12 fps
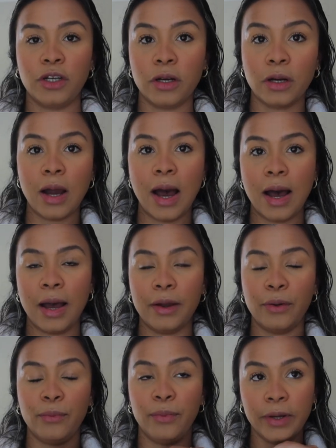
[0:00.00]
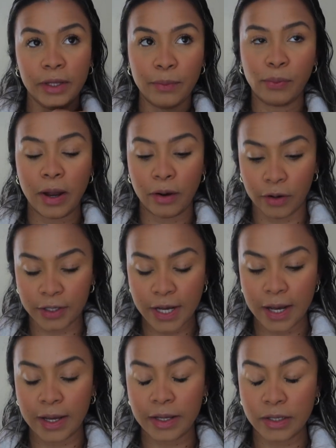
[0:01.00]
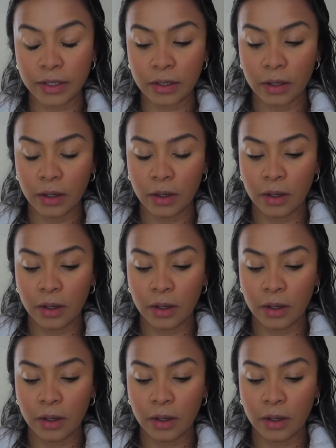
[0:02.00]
year, I really prioritized